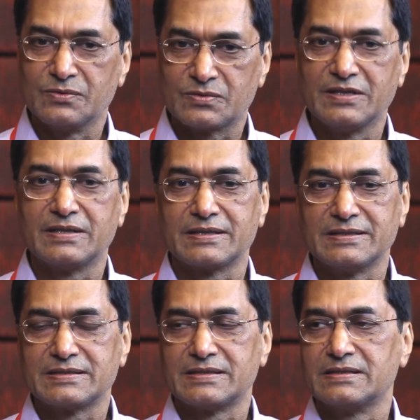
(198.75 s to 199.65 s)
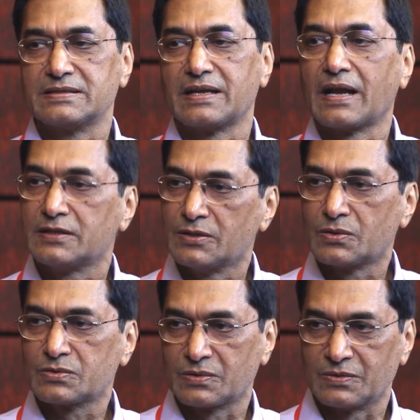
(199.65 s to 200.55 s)
insulin resistance, and
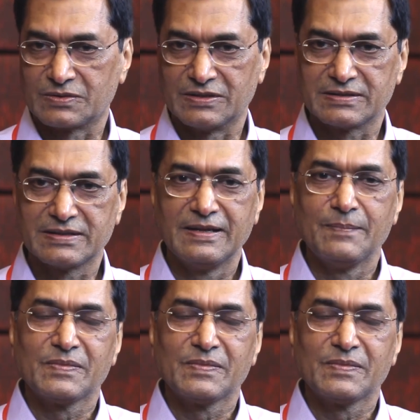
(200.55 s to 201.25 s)
atherosclerosis